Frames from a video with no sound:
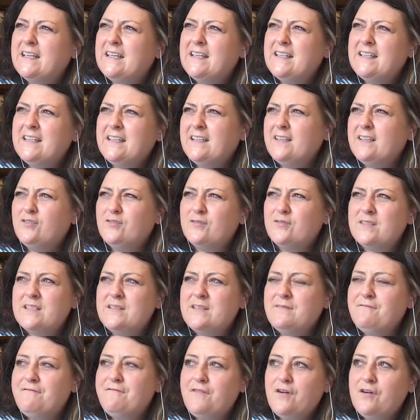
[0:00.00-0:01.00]
thing called
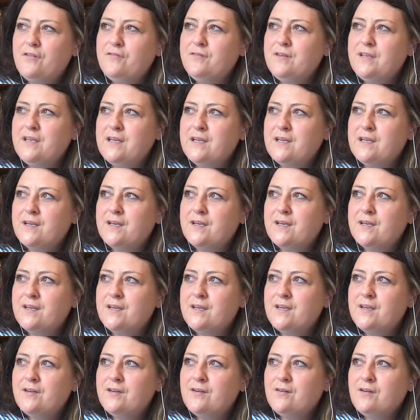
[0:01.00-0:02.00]
Symphonia
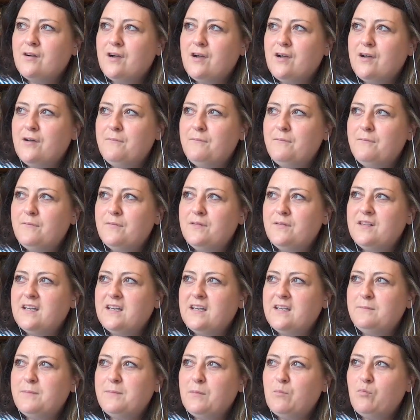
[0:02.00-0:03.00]

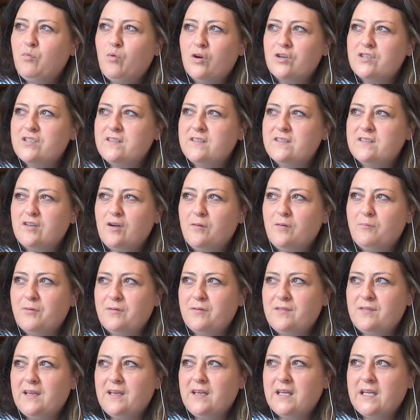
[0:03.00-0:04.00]
they'd been watching this opera
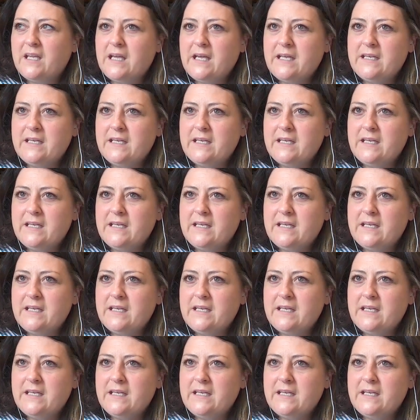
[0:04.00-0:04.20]
thing,